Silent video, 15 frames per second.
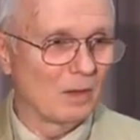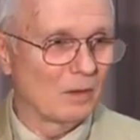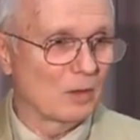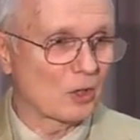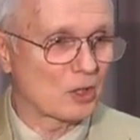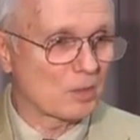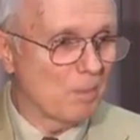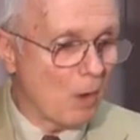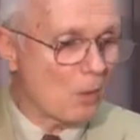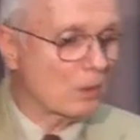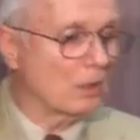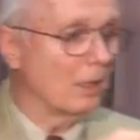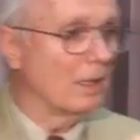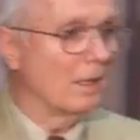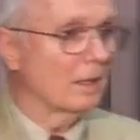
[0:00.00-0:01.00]
The
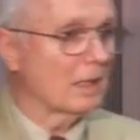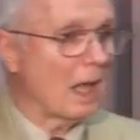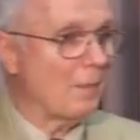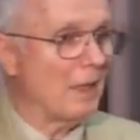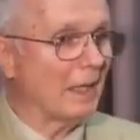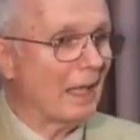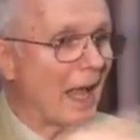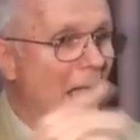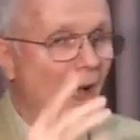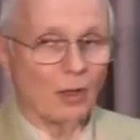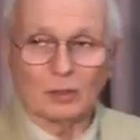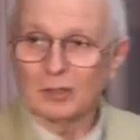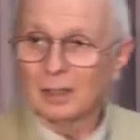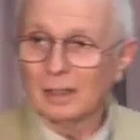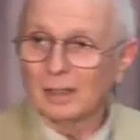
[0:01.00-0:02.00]
smoke coming
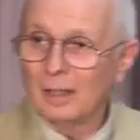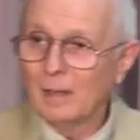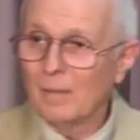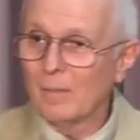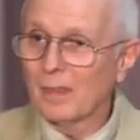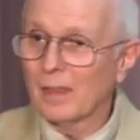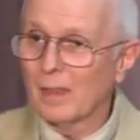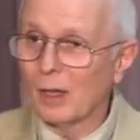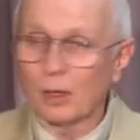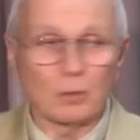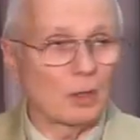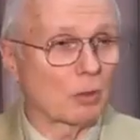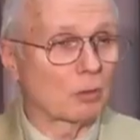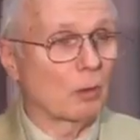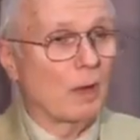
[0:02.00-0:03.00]
out, the,
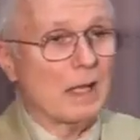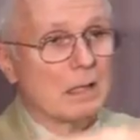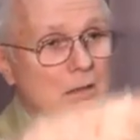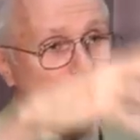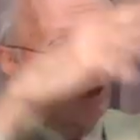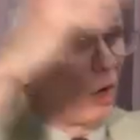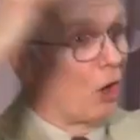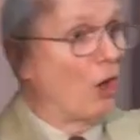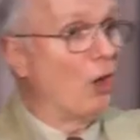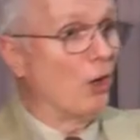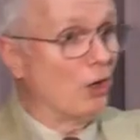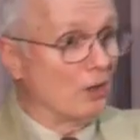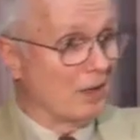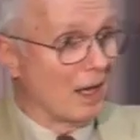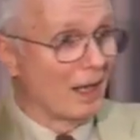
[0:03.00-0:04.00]
the great
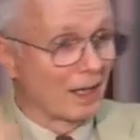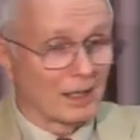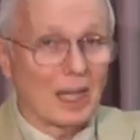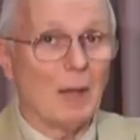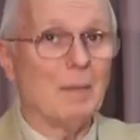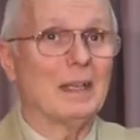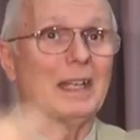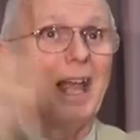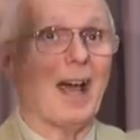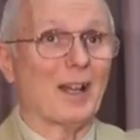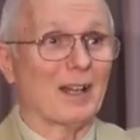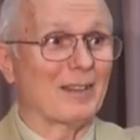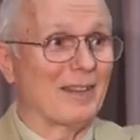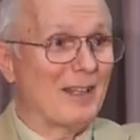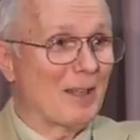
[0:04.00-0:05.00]
herd coming
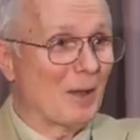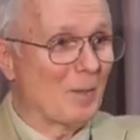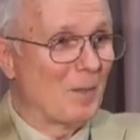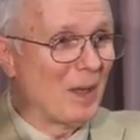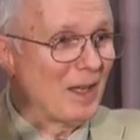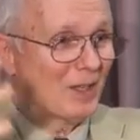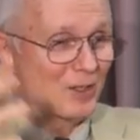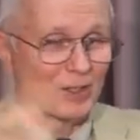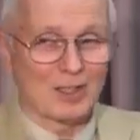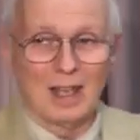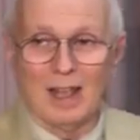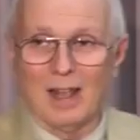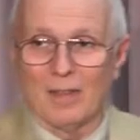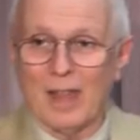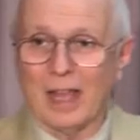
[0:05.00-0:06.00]
out of the abyss
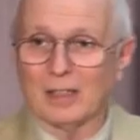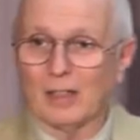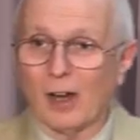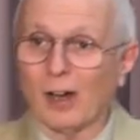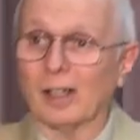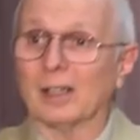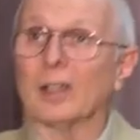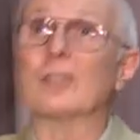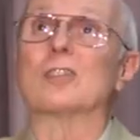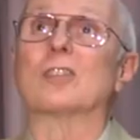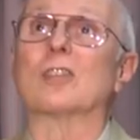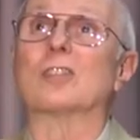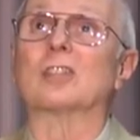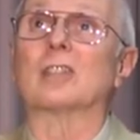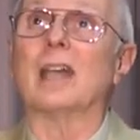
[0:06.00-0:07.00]
that darkens
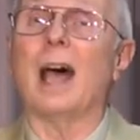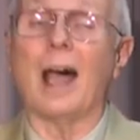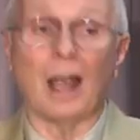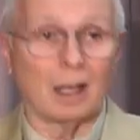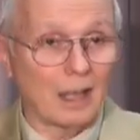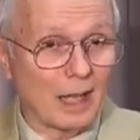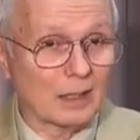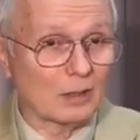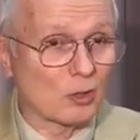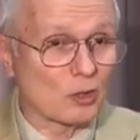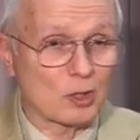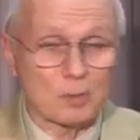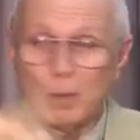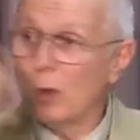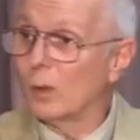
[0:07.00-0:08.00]
the sky like the
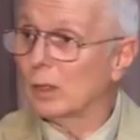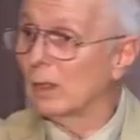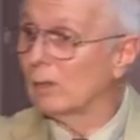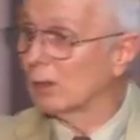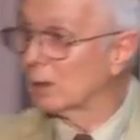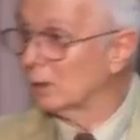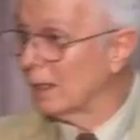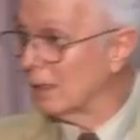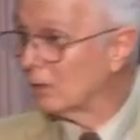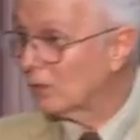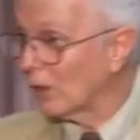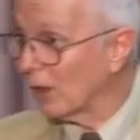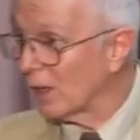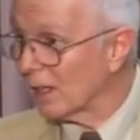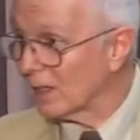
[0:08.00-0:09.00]
smoke of a great
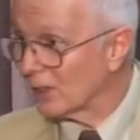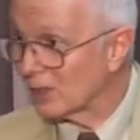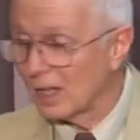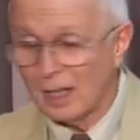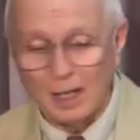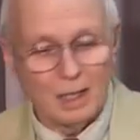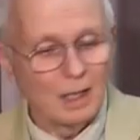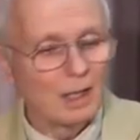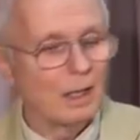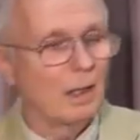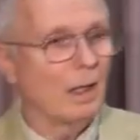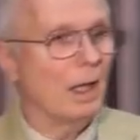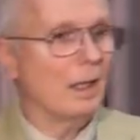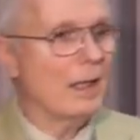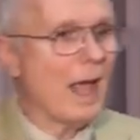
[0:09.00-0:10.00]
furnace.
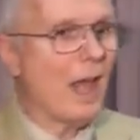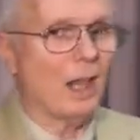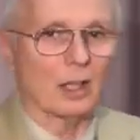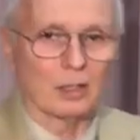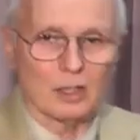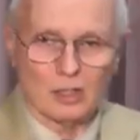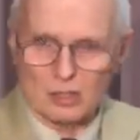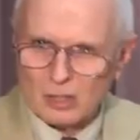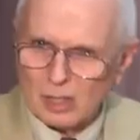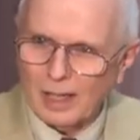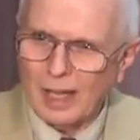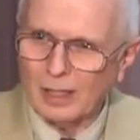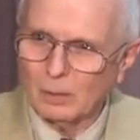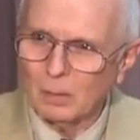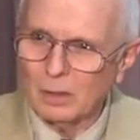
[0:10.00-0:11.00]
Analogous
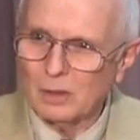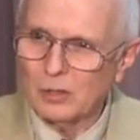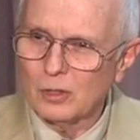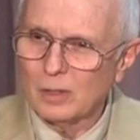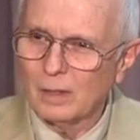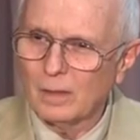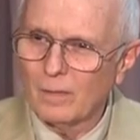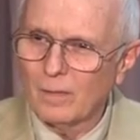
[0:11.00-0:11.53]
language.